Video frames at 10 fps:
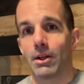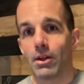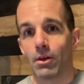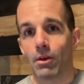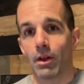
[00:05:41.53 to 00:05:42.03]

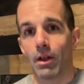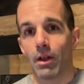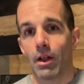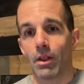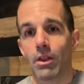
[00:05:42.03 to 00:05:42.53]
you know,
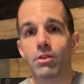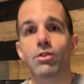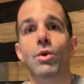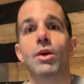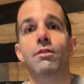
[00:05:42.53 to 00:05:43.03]
the
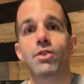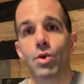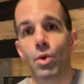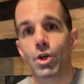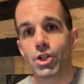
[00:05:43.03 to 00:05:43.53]
sort of
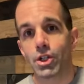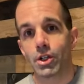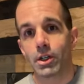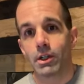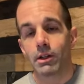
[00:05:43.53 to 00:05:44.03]

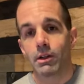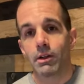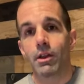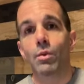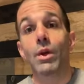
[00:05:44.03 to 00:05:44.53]
torture
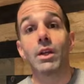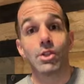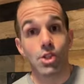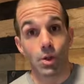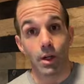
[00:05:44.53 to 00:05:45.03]
that we
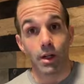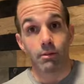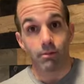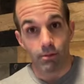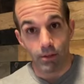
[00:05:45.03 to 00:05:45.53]

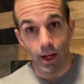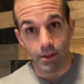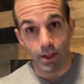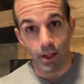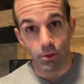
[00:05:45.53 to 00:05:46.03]
enjoy.
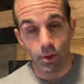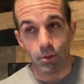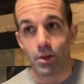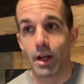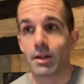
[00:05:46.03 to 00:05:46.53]
That's, I guess, what
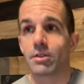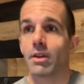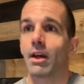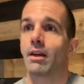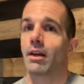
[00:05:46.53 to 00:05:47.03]
I'm trying to
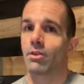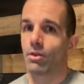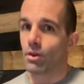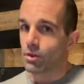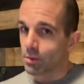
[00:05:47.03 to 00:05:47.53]
say. And
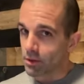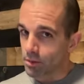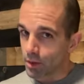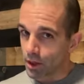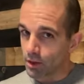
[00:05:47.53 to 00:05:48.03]
so those will be
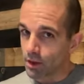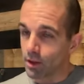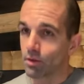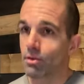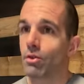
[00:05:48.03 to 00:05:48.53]
sprinkled
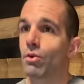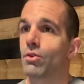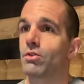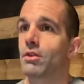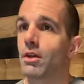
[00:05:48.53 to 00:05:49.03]
in through the
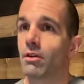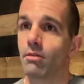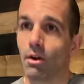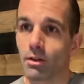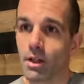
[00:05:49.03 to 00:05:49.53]
course of the
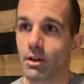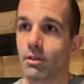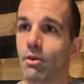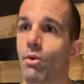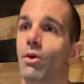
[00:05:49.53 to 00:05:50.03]
year,
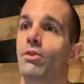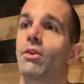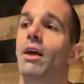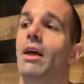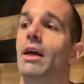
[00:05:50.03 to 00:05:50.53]
voluntary, of
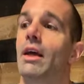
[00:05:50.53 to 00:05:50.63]
course.